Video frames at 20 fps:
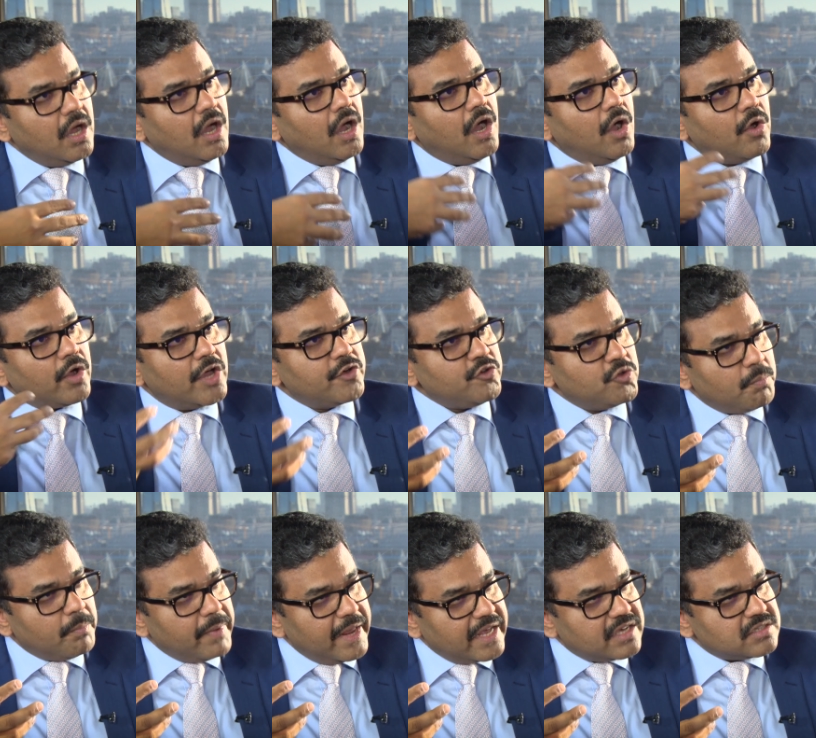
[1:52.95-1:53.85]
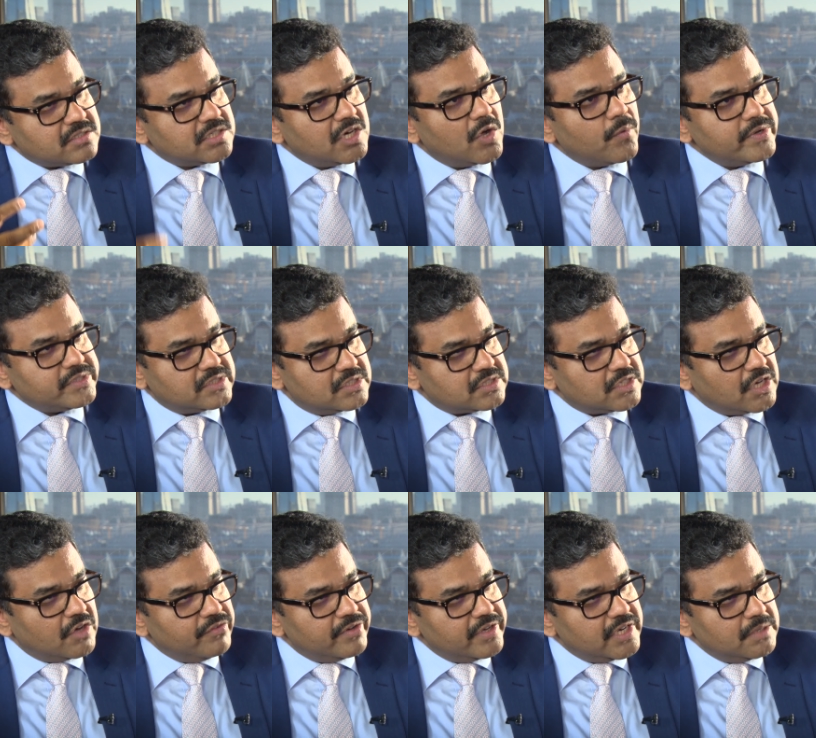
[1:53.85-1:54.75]
how can you make services
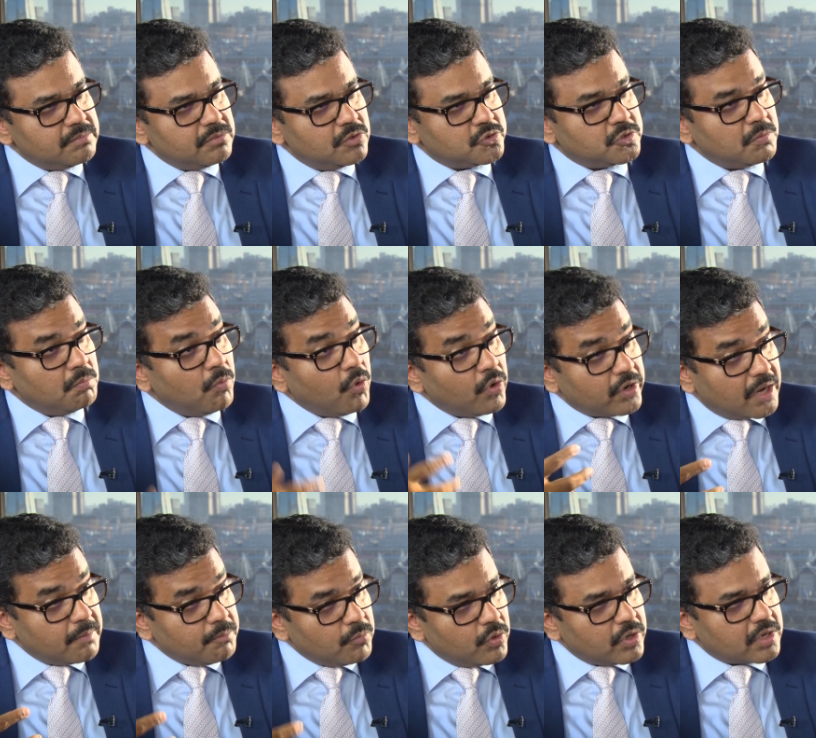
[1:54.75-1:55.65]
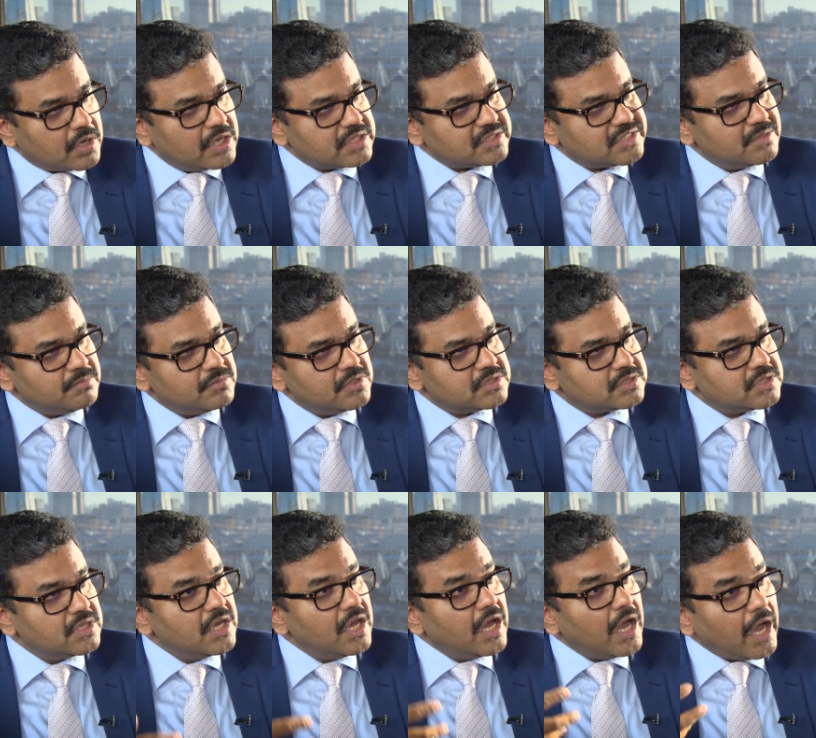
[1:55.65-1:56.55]
available to more and more customers